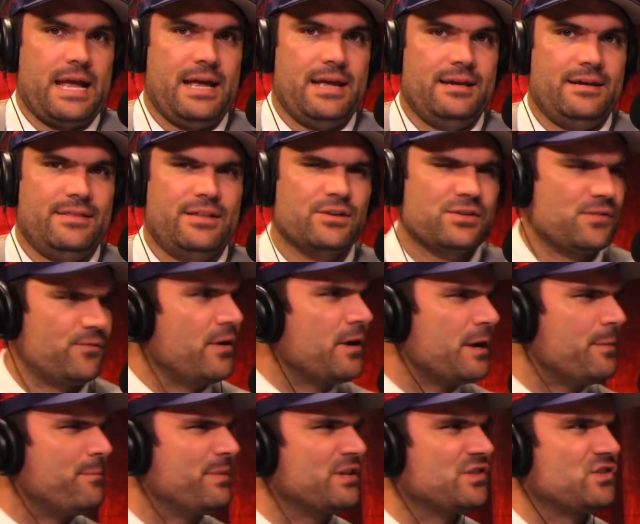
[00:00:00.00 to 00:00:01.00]
And there's a
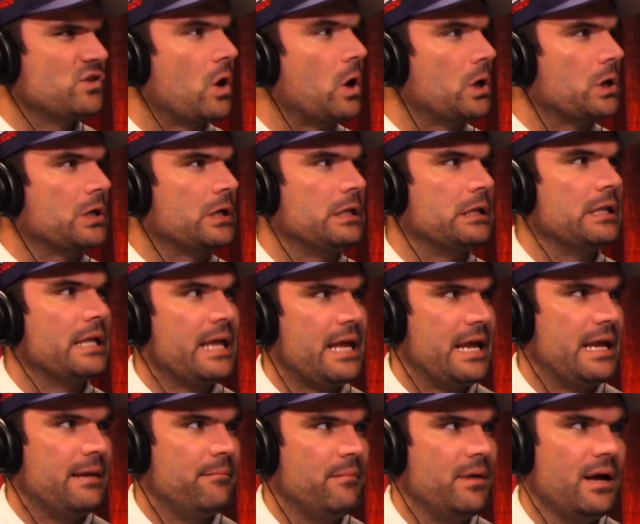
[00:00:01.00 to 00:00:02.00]
very bizarre
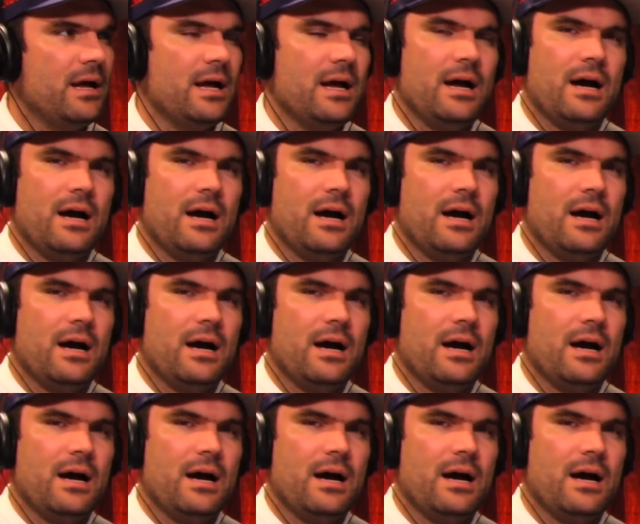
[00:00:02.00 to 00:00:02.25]
claim